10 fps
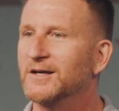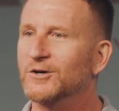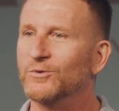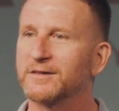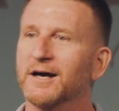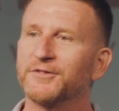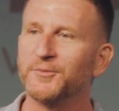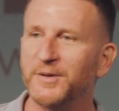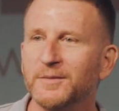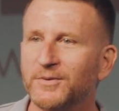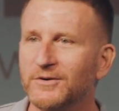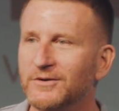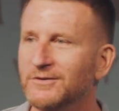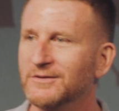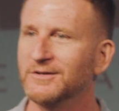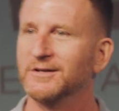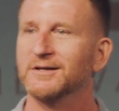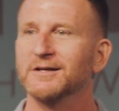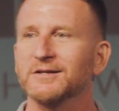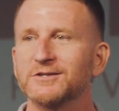with other people
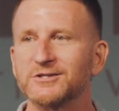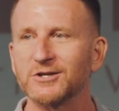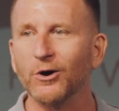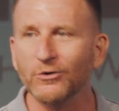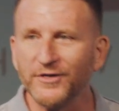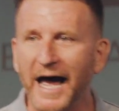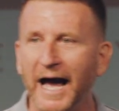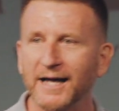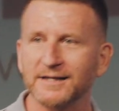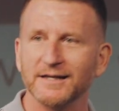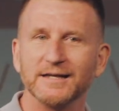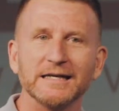so that